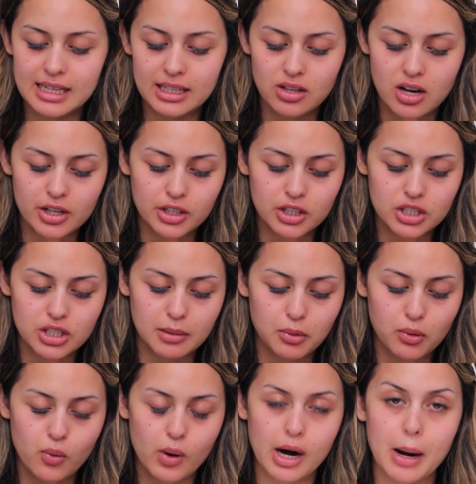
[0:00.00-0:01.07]
Estee Lauder
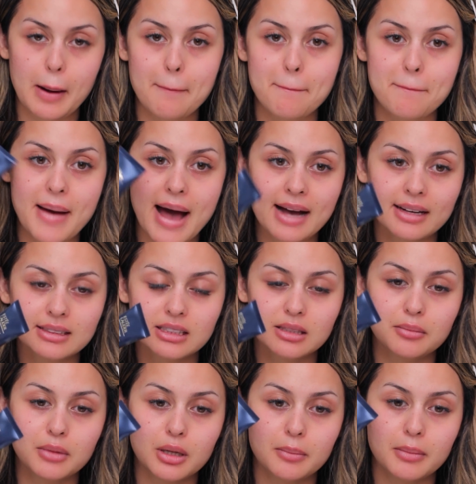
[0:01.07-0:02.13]
Double Wear
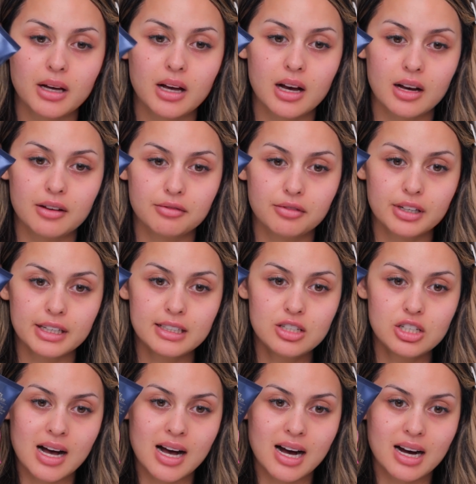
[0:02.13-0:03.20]
Maximum
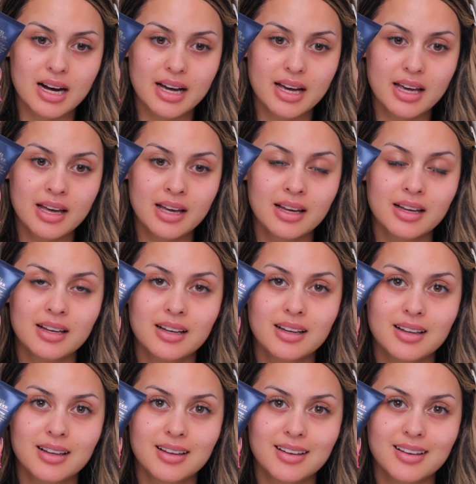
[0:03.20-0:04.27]
Coverage. I
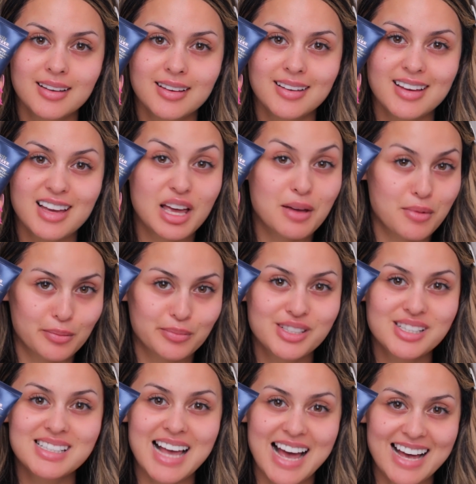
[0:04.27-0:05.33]
am
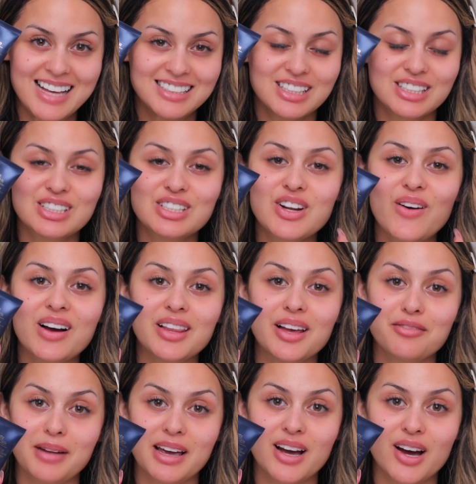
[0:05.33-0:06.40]
obsessed because you know I
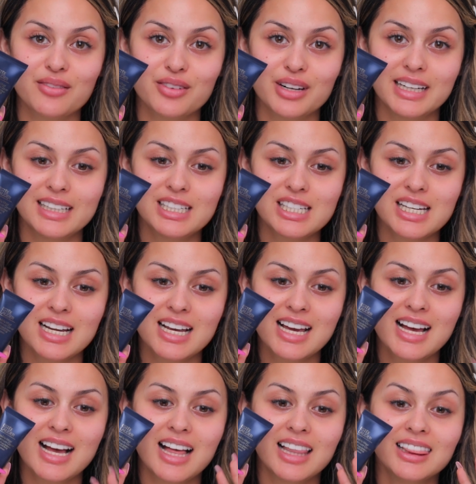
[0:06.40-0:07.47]
love my coverage.
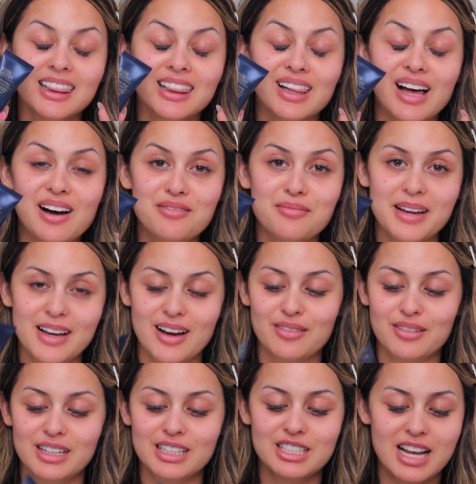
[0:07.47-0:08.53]

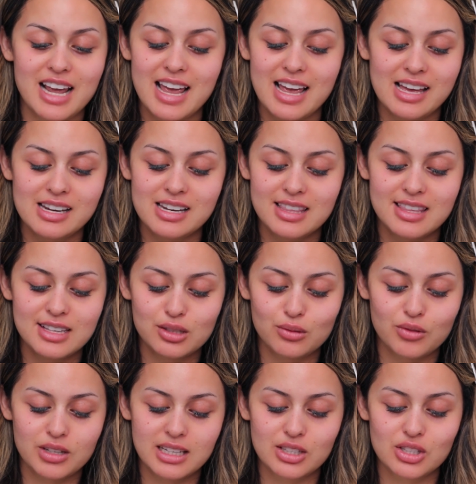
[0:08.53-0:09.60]
And
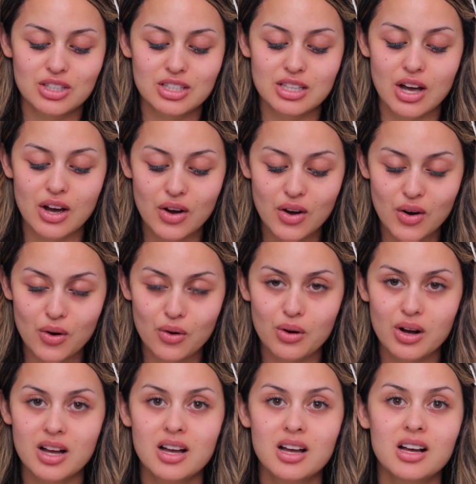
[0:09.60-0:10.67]
this one is
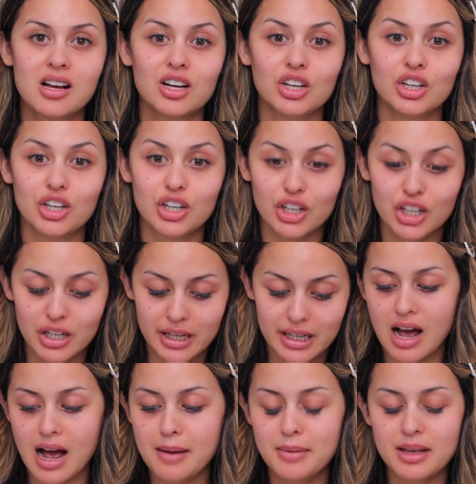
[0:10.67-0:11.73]
so
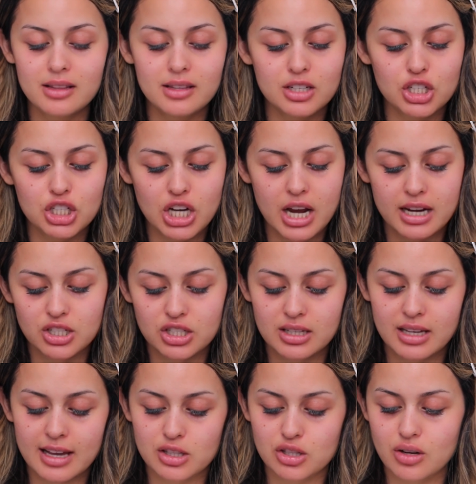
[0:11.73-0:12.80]
good. I'm in this shade, just
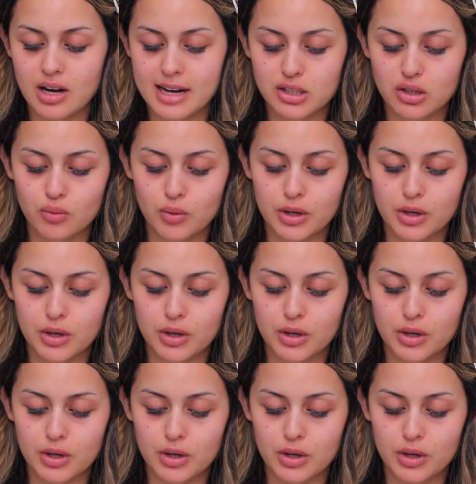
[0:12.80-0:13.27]
in case you guys